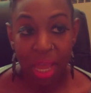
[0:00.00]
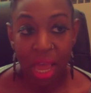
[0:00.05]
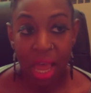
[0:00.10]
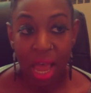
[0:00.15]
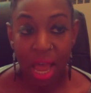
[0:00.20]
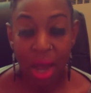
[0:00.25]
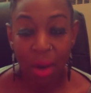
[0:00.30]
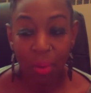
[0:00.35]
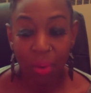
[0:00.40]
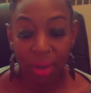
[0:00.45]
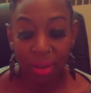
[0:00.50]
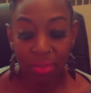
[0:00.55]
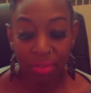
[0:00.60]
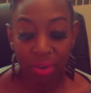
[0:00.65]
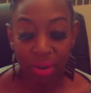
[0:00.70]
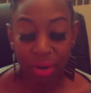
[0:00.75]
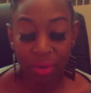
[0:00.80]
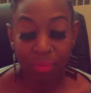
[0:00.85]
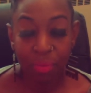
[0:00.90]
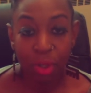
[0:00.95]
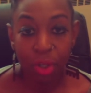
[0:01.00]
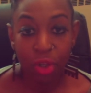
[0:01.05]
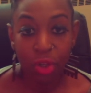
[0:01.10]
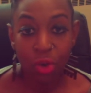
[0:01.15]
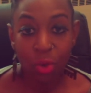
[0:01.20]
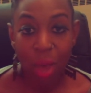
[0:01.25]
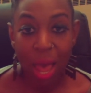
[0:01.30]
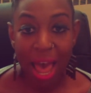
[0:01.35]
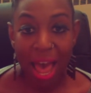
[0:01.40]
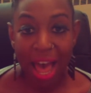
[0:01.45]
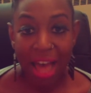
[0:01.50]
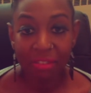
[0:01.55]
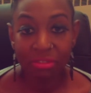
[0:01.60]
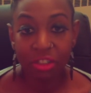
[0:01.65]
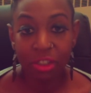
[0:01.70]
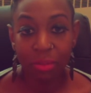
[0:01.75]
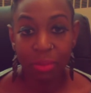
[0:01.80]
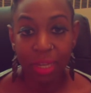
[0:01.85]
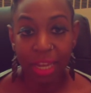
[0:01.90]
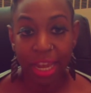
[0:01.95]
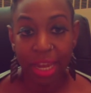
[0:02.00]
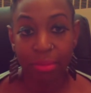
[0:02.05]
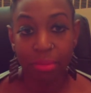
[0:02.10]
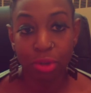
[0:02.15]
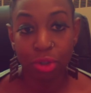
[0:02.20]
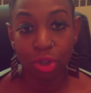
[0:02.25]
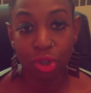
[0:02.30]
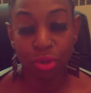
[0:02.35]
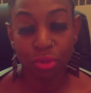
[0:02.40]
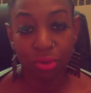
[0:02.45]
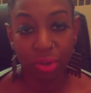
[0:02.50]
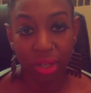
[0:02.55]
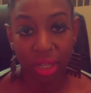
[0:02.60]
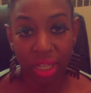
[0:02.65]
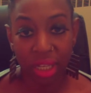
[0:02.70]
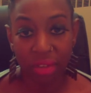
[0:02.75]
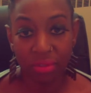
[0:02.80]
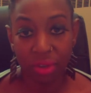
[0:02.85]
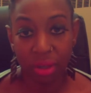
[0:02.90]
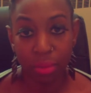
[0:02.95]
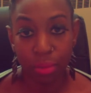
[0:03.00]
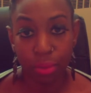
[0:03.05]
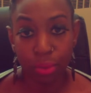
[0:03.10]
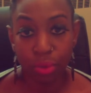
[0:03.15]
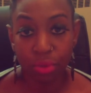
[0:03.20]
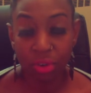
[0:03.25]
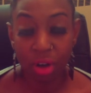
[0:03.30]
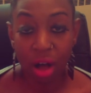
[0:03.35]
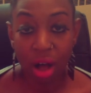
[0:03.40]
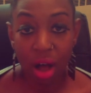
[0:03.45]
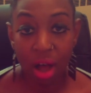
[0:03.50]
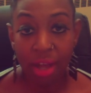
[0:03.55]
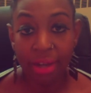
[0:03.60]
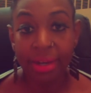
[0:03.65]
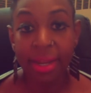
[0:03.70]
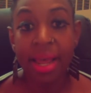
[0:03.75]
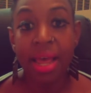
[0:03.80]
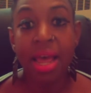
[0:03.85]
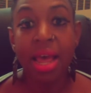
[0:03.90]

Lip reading: However, you have to be able to forgive and move on,